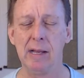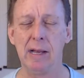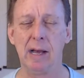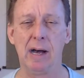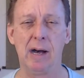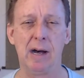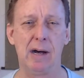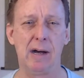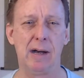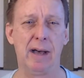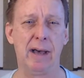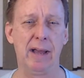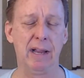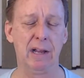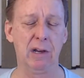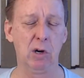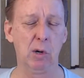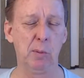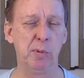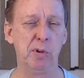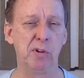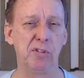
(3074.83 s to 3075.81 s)
I
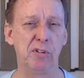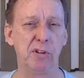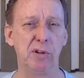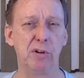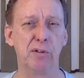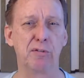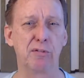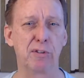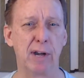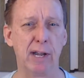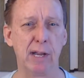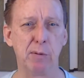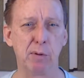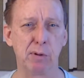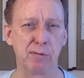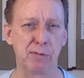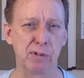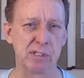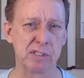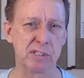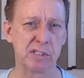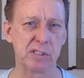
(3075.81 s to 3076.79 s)
hope to see you Friday with
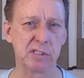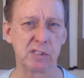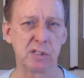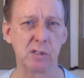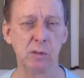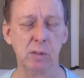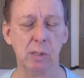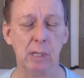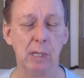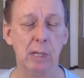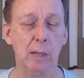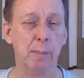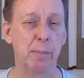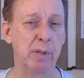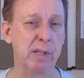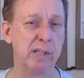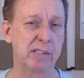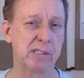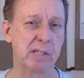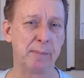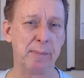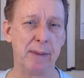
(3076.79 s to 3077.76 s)
Francisco.
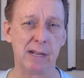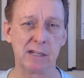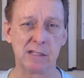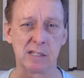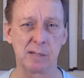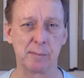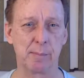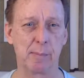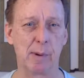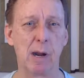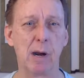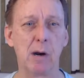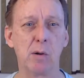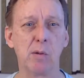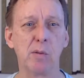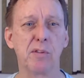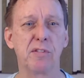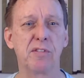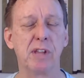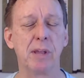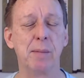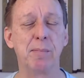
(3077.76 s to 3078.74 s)
Please come back tomorrow,
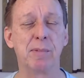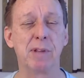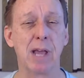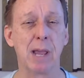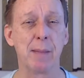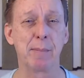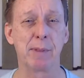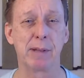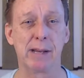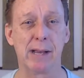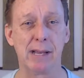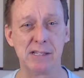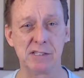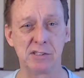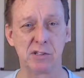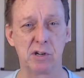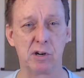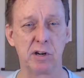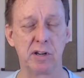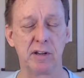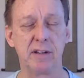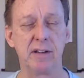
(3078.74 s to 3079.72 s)
the same time that I
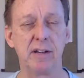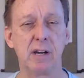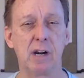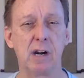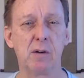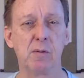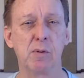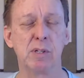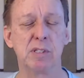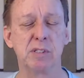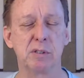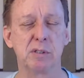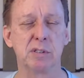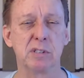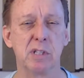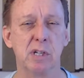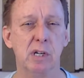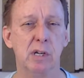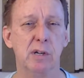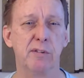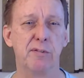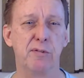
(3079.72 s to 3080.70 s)
started here, which is
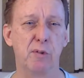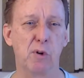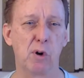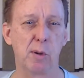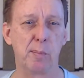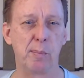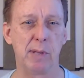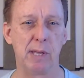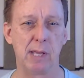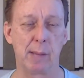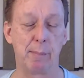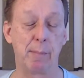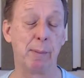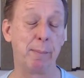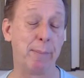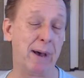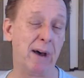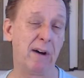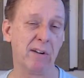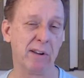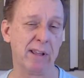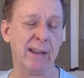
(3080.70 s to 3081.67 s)
4 p.m.,
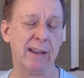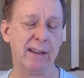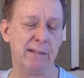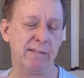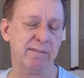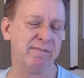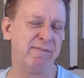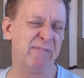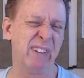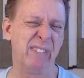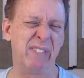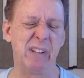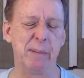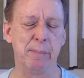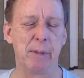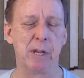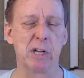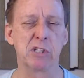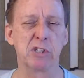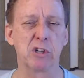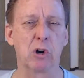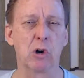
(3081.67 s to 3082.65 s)
about 50
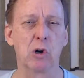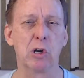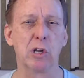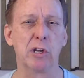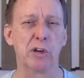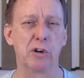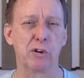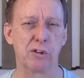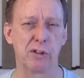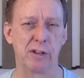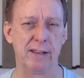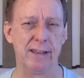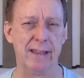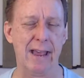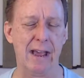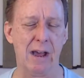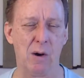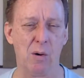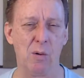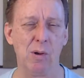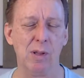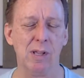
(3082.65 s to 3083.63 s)
minutes earlier than
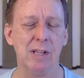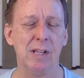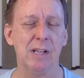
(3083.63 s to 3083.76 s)
now.